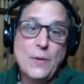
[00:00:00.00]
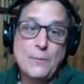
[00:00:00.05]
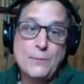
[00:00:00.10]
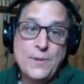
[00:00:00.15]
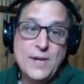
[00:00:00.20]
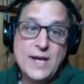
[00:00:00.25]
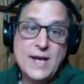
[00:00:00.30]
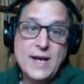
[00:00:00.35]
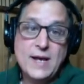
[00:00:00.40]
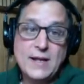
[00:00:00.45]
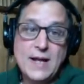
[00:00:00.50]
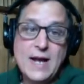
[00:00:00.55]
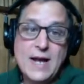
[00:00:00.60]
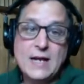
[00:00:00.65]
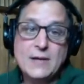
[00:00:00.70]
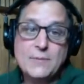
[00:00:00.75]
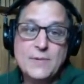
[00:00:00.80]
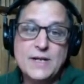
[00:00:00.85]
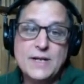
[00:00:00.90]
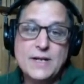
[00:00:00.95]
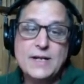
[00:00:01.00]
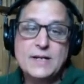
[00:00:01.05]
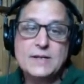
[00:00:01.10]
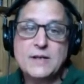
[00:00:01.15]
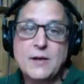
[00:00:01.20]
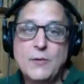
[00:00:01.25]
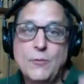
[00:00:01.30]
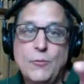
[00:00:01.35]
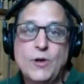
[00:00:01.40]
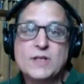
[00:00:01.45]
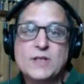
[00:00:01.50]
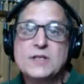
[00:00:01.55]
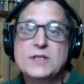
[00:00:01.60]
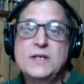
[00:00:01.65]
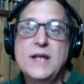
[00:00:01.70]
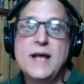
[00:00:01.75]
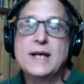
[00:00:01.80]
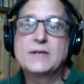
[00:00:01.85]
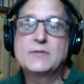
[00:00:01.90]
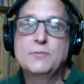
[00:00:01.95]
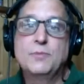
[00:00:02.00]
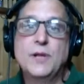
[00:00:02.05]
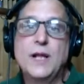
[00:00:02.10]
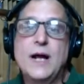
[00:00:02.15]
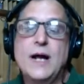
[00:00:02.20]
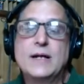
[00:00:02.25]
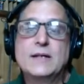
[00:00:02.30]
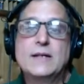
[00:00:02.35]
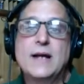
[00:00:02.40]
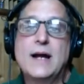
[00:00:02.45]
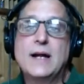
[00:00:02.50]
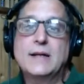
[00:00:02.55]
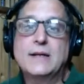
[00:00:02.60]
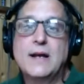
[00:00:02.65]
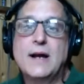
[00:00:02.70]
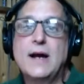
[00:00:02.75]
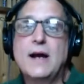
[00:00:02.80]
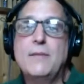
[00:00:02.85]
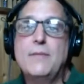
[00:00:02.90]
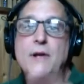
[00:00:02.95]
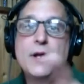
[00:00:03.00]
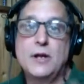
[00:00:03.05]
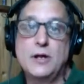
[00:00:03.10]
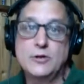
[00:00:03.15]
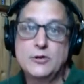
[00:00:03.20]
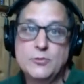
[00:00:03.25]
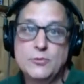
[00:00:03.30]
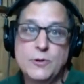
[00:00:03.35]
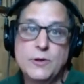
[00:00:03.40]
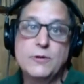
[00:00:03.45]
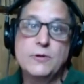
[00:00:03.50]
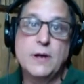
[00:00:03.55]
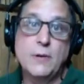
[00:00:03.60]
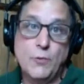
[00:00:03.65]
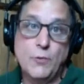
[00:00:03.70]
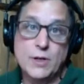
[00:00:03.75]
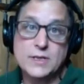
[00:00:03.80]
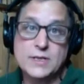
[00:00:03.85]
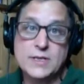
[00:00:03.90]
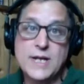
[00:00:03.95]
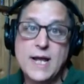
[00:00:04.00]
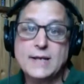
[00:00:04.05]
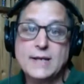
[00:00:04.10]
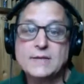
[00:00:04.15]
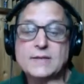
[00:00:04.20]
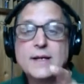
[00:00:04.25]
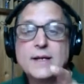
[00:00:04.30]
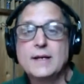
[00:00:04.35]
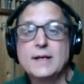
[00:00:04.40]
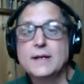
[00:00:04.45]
BL Ackman is at whatsnextblog.com and on Twitter at whatsnext.